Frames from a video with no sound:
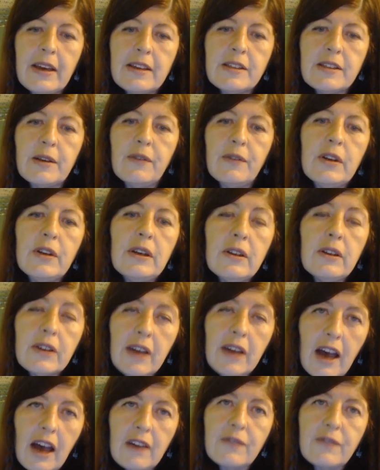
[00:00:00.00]
So if you
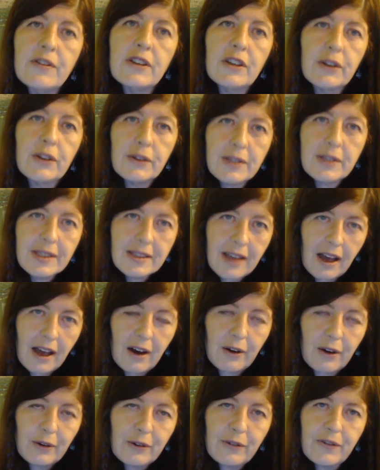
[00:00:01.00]
look after
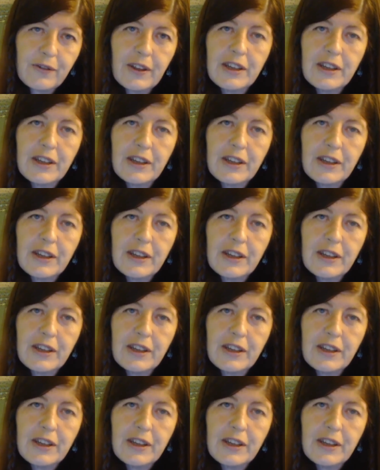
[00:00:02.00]
yourself,